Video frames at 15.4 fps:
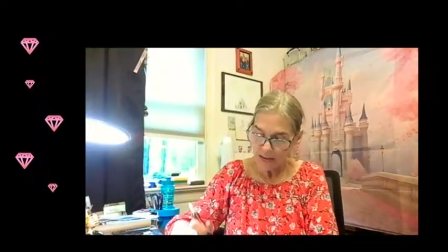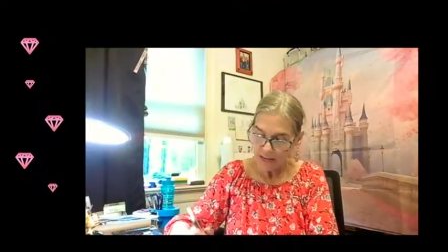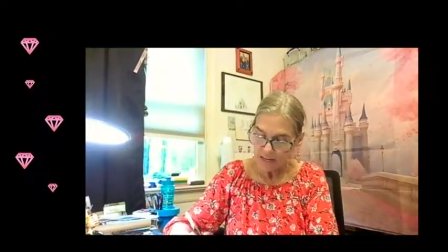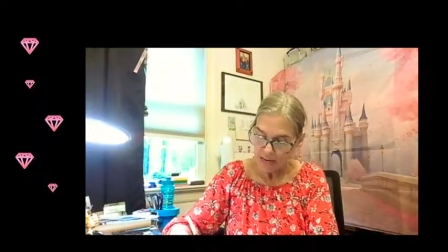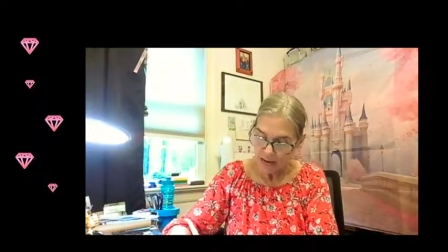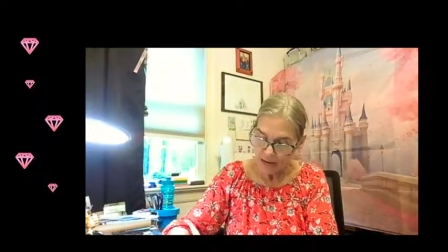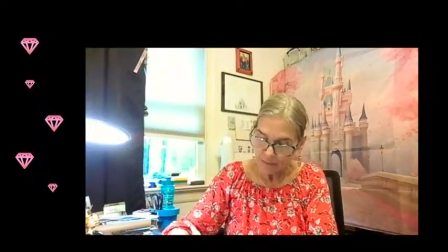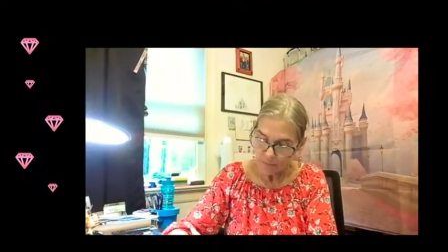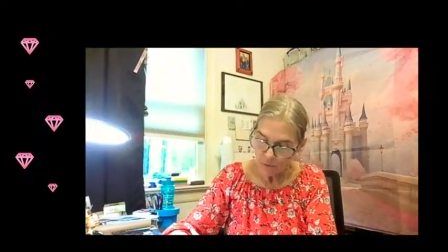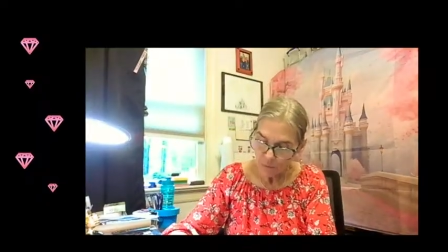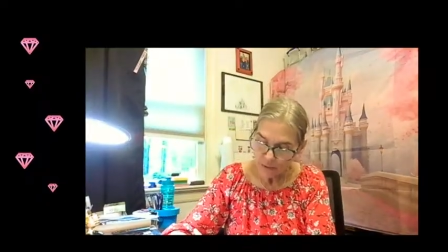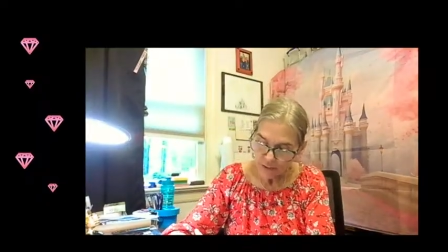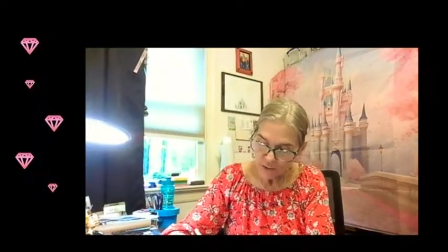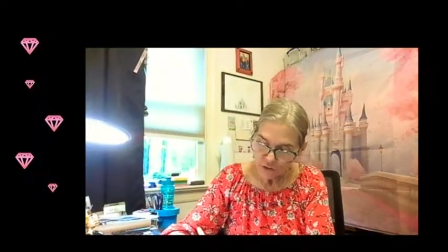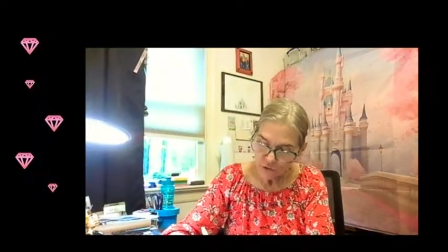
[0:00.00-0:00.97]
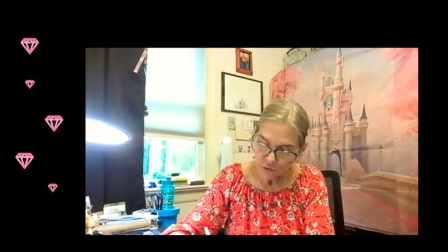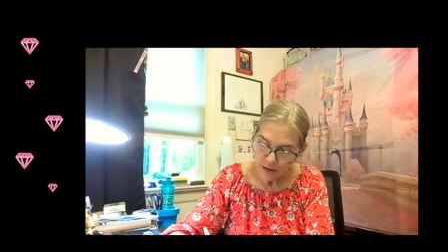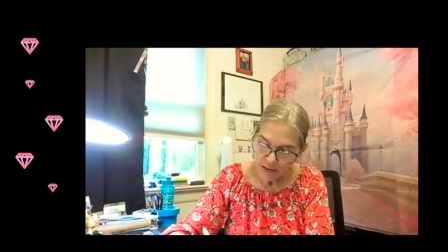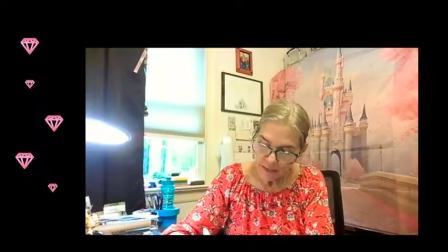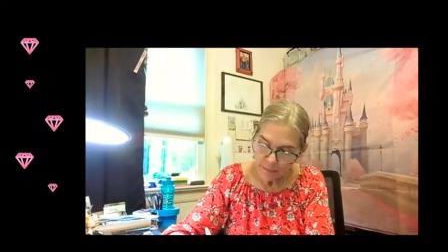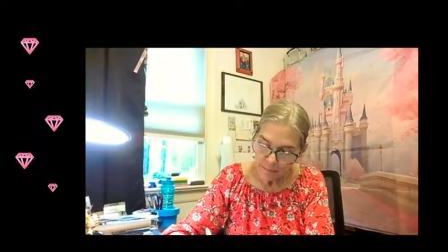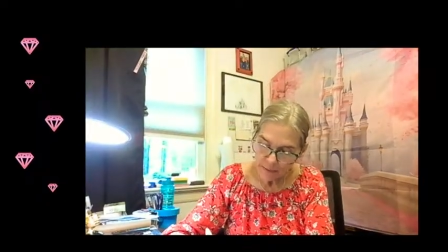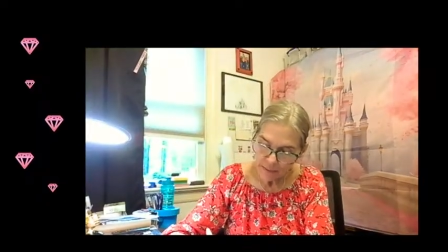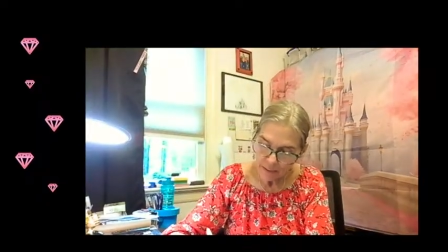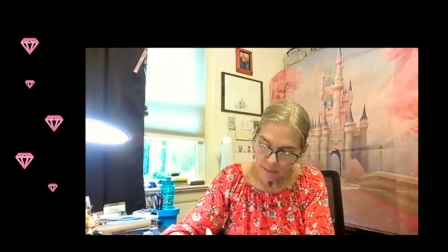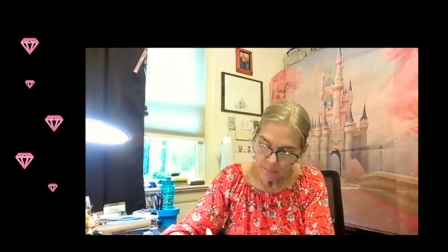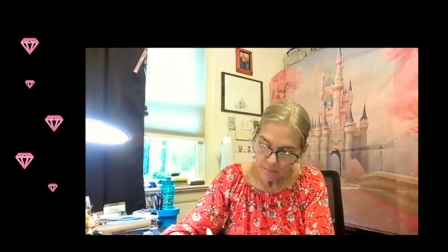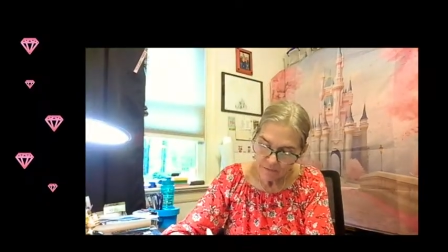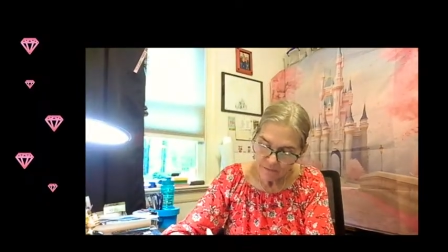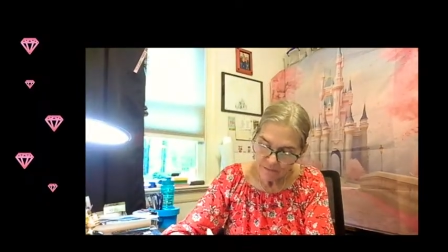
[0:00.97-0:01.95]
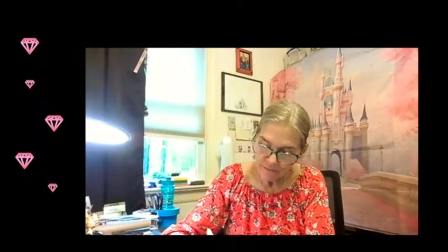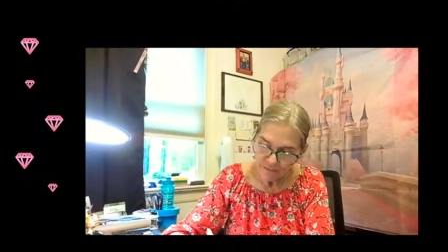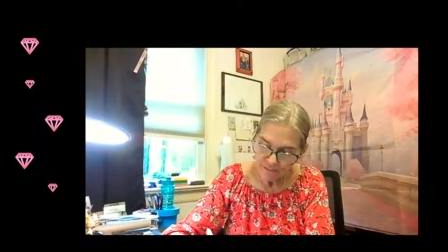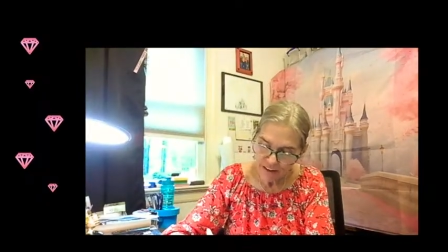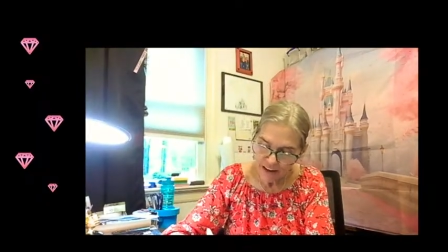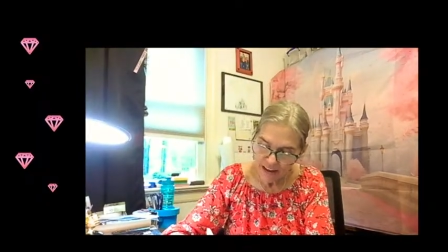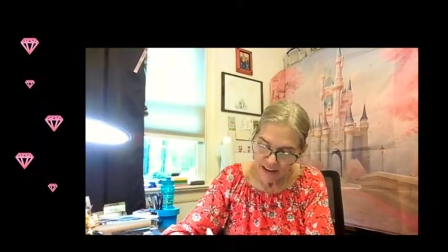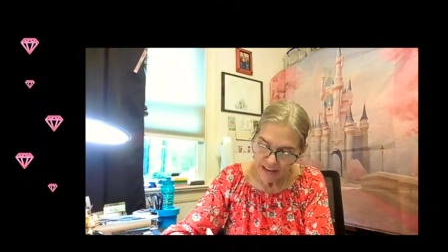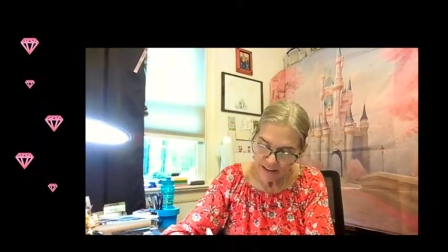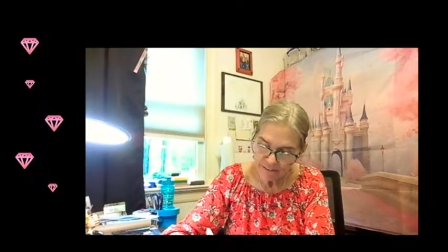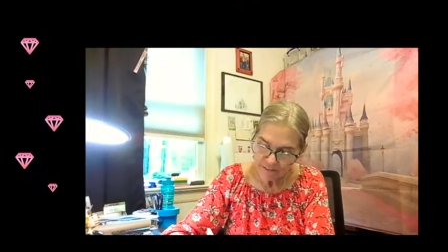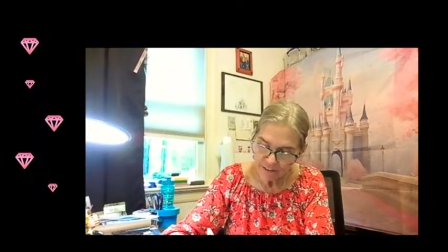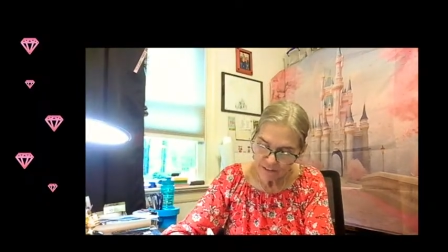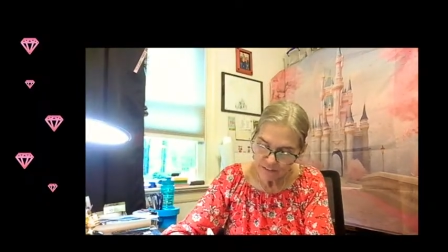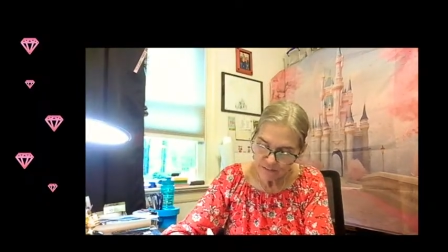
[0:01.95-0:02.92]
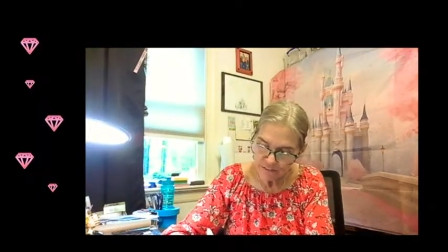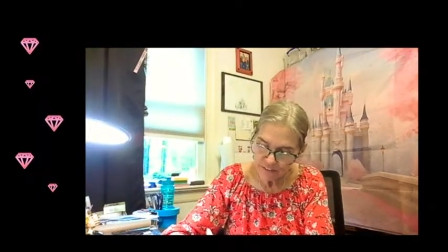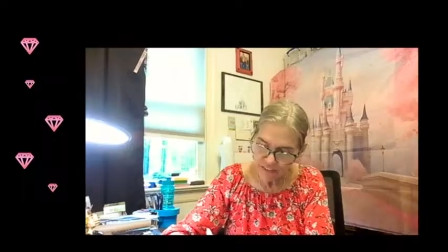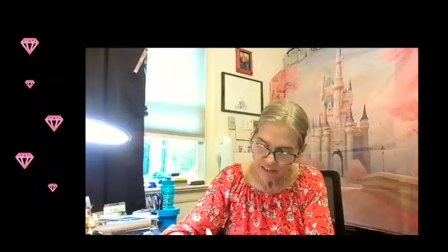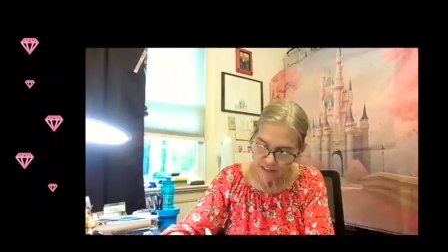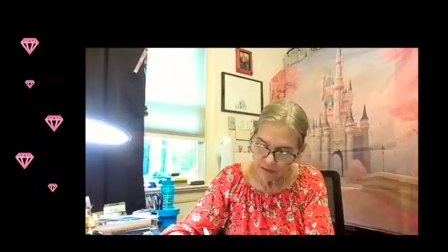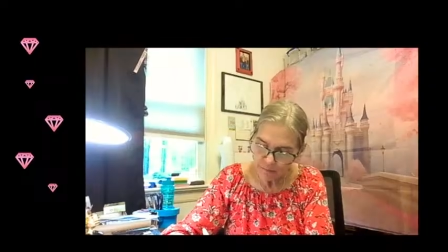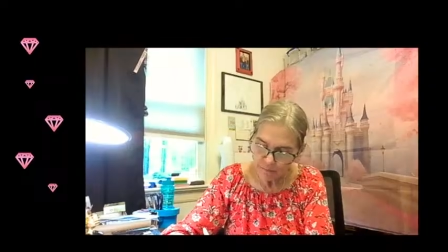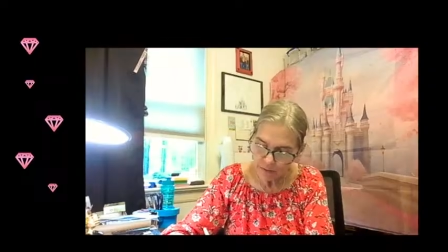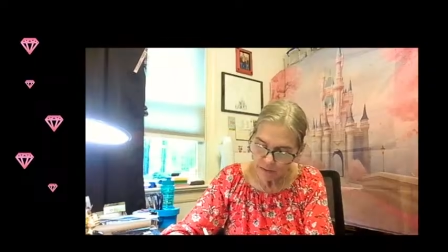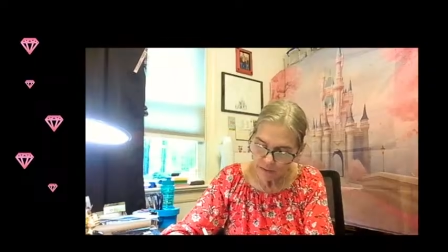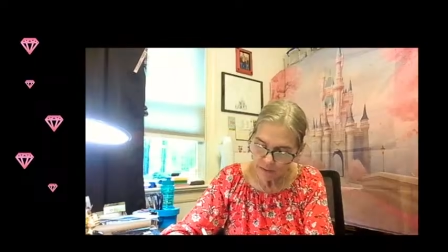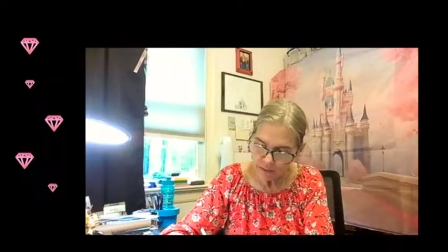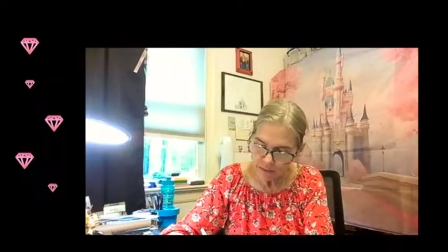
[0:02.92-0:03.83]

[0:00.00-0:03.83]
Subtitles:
and I'm going to try to pick up 5 of them.